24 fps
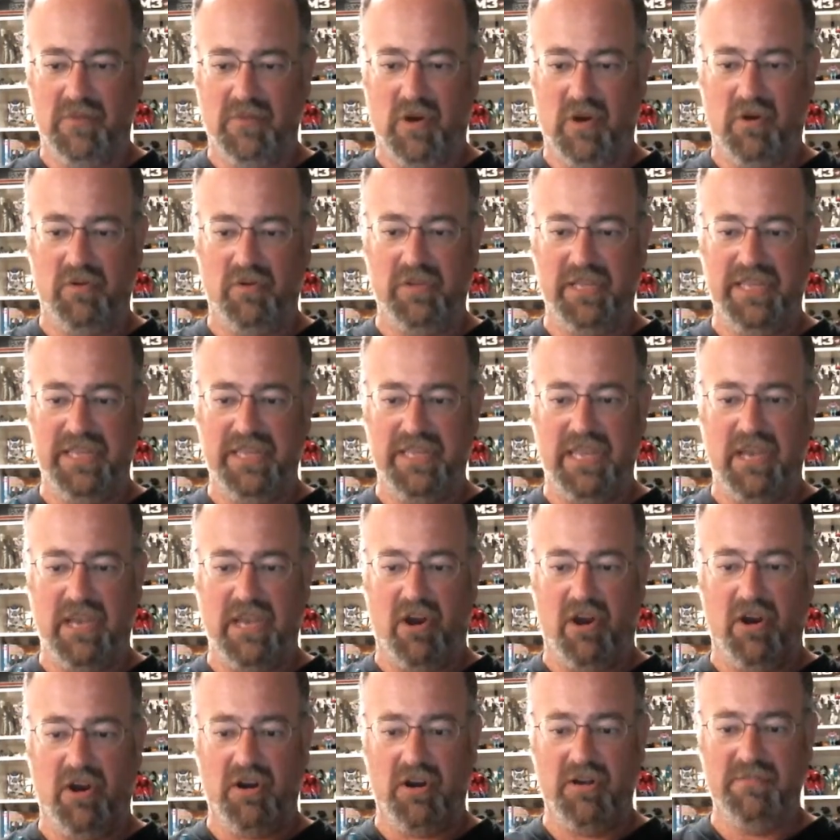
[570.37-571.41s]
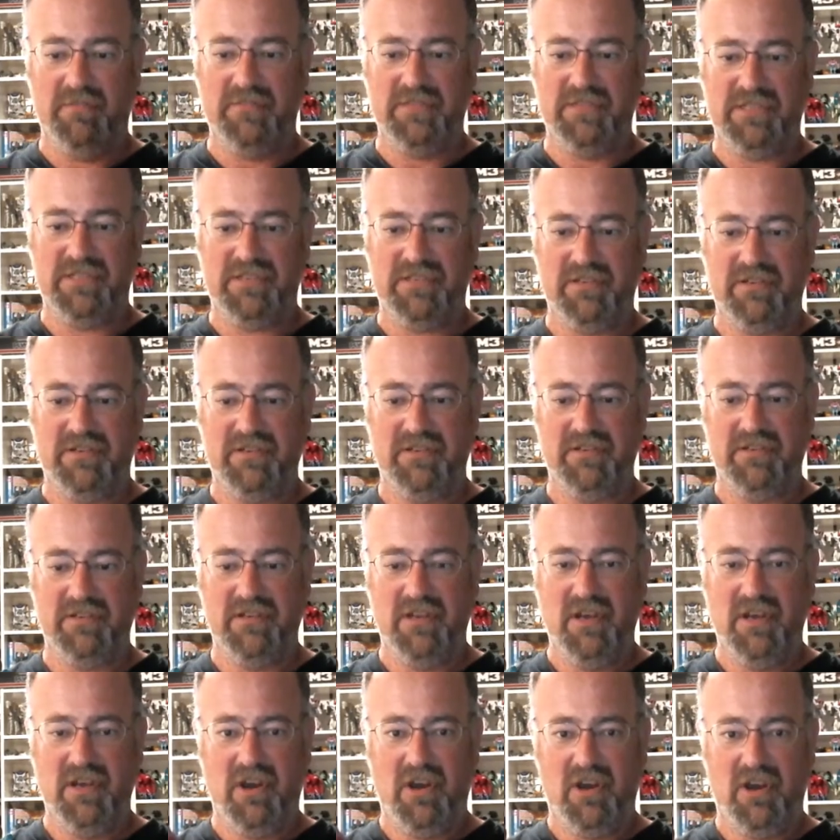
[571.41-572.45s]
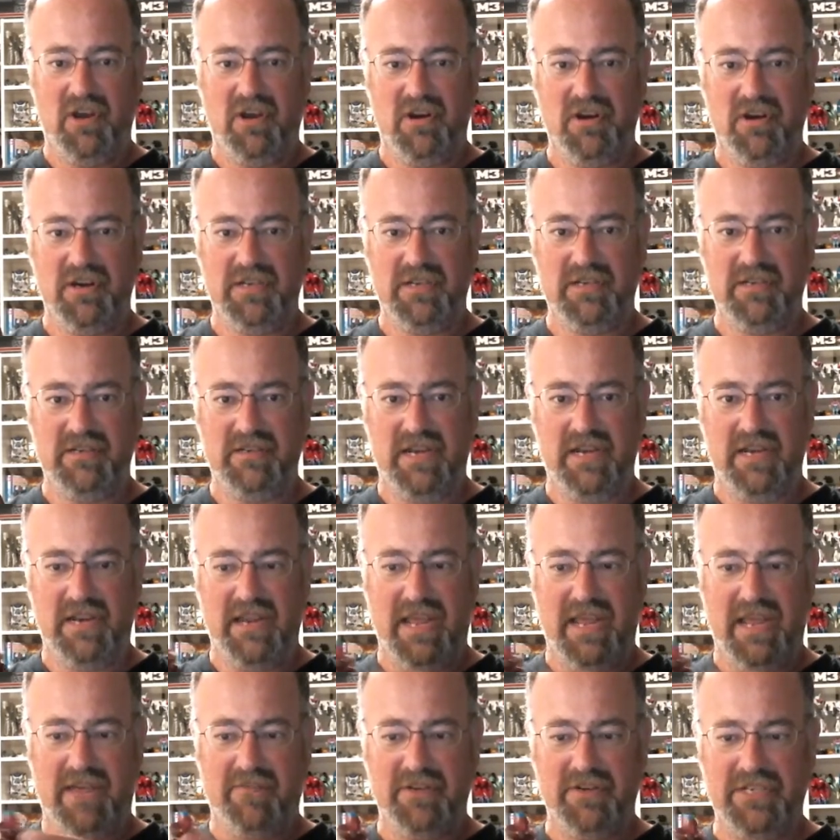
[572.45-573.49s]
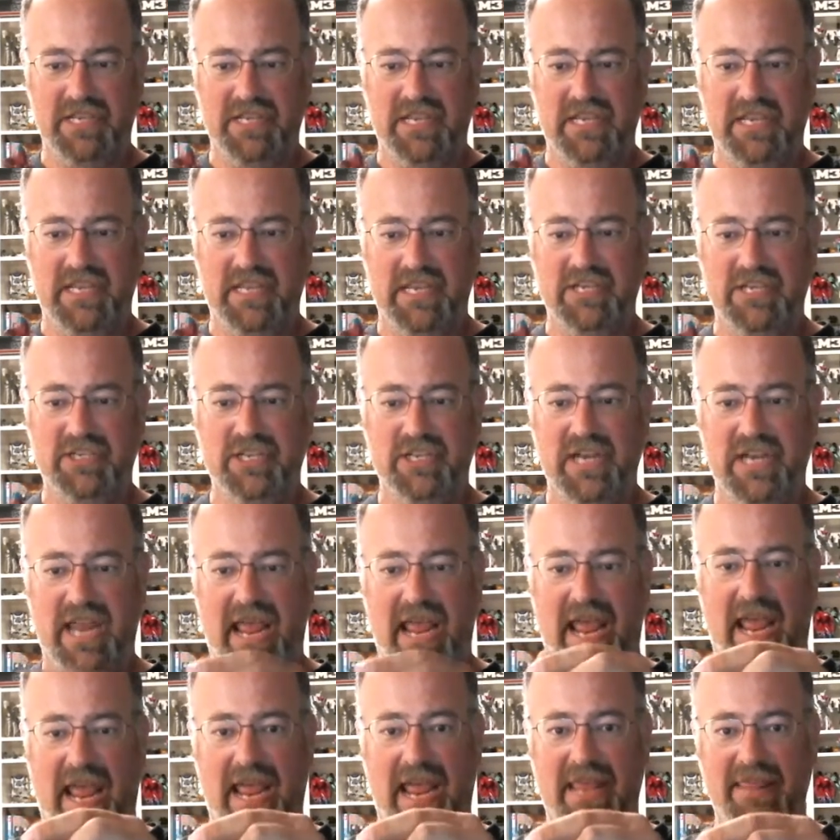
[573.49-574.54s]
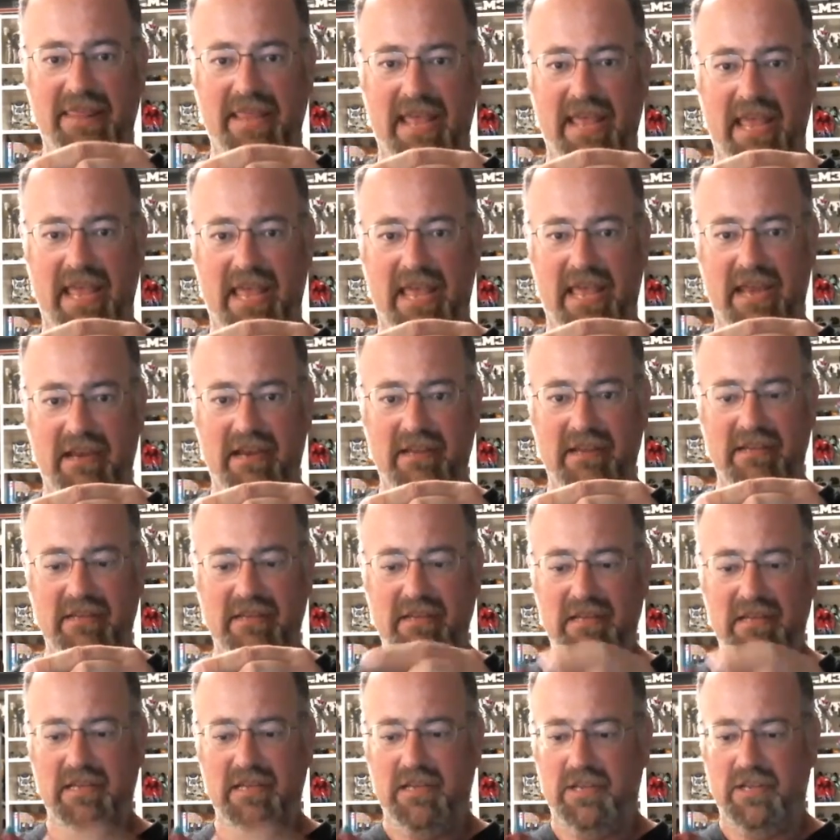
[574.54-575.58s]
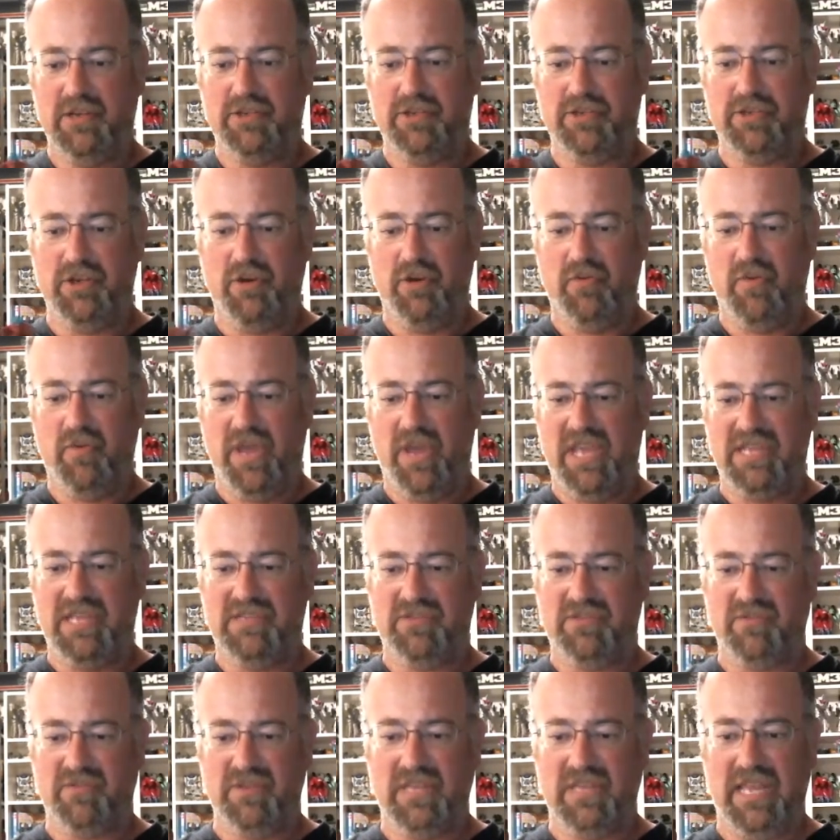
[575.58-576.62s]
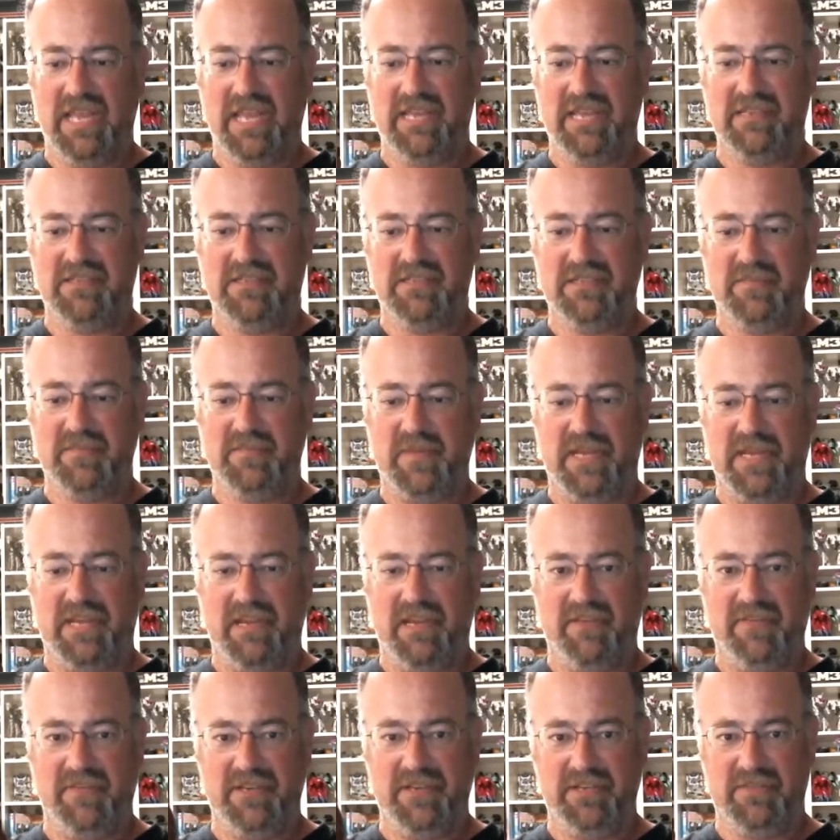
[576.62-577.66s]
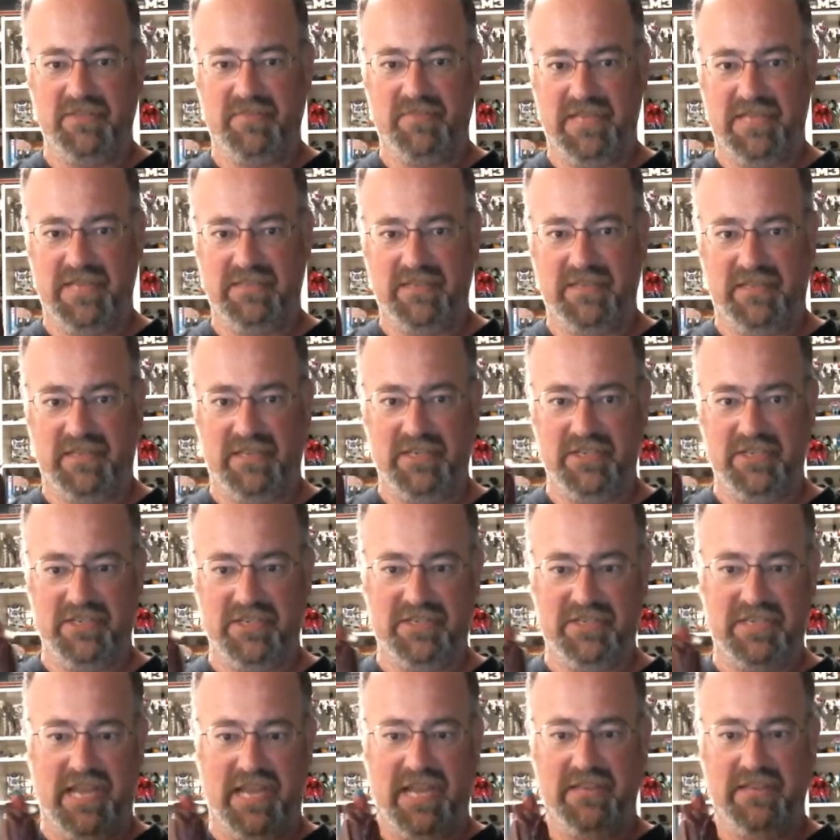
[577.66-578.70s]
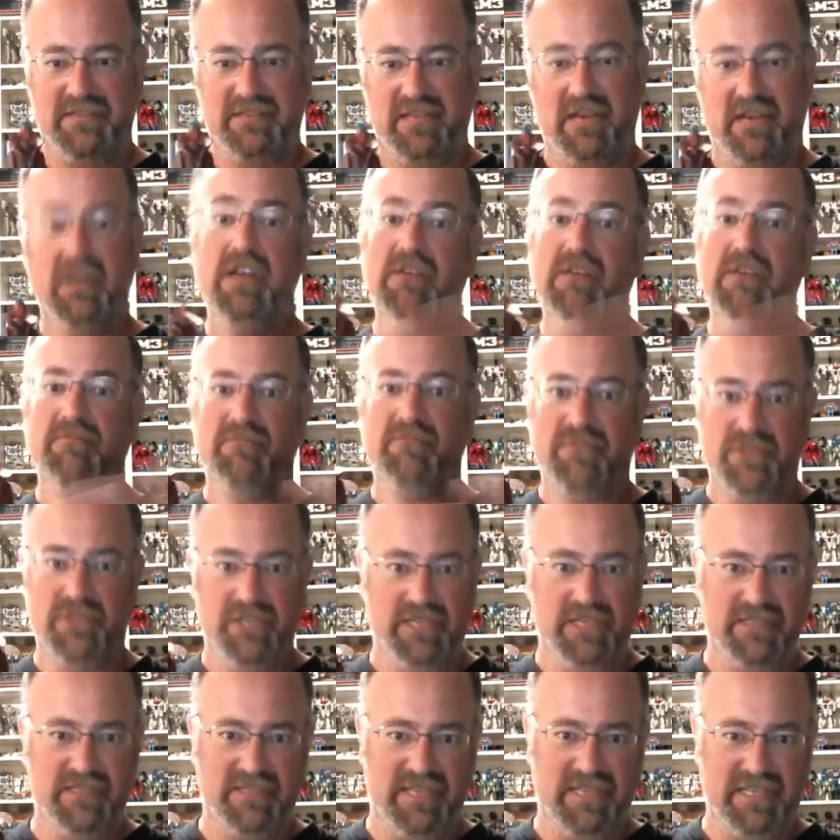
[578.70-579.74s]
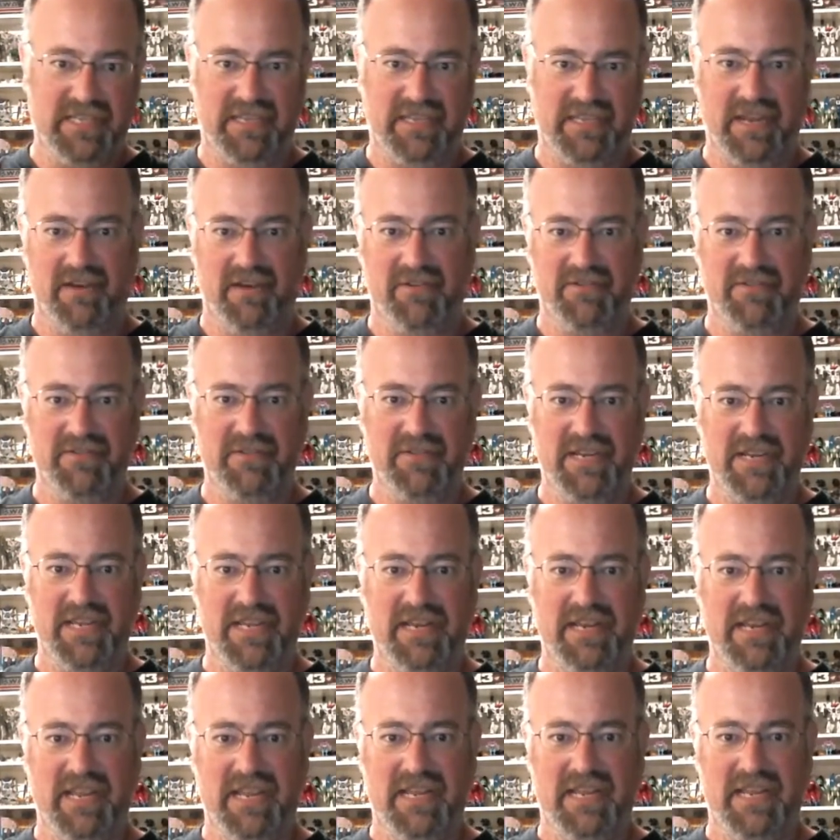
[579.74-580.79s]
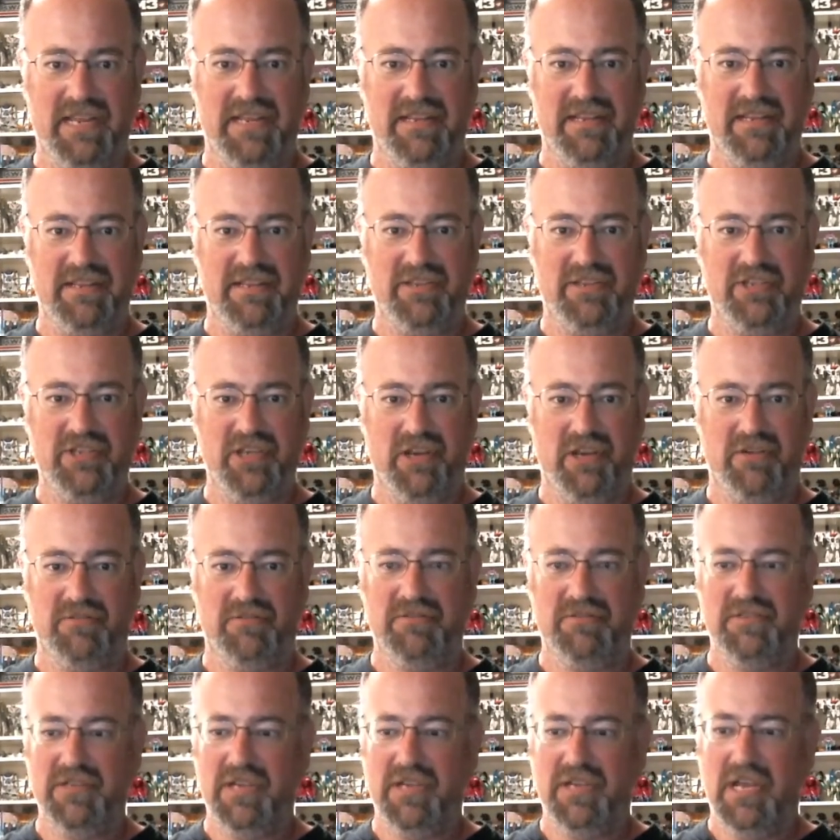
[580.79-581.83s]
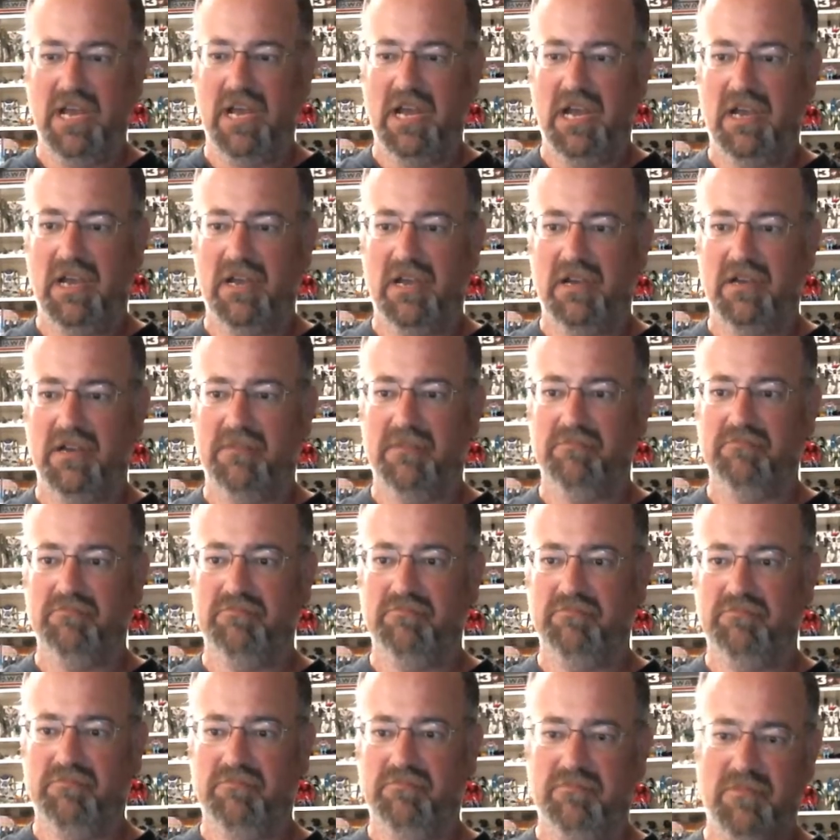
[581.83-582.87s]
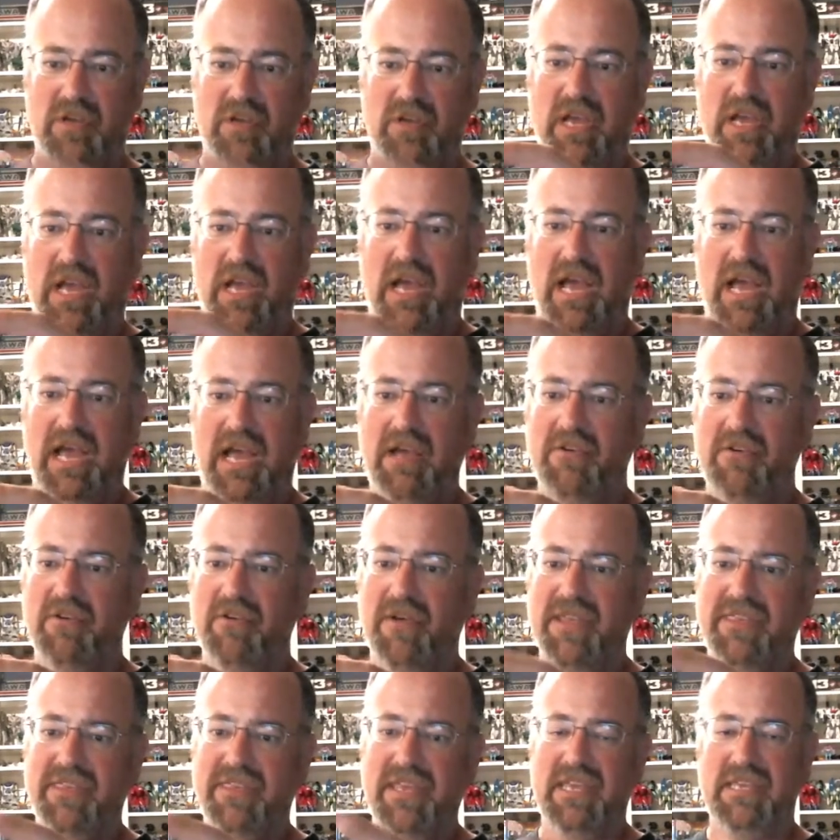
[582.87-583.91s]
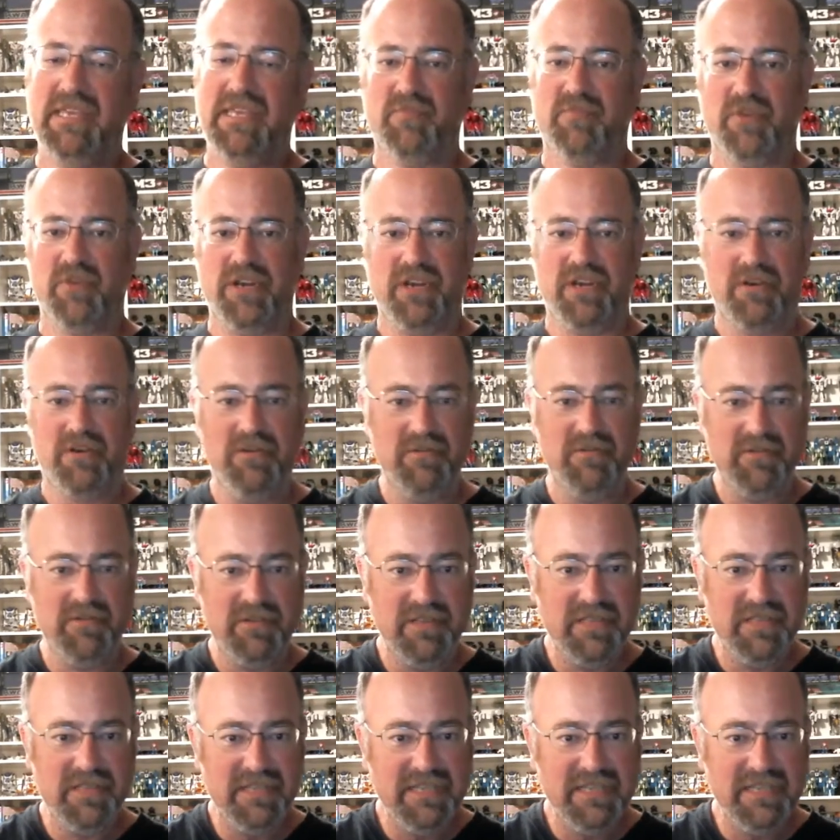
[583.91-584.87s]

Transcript: Only the arms have articulation and the head. There's no waist or legs to speak of. He just basically just stands there, just like the character did in the show. I don't know. I think he's pretty cool,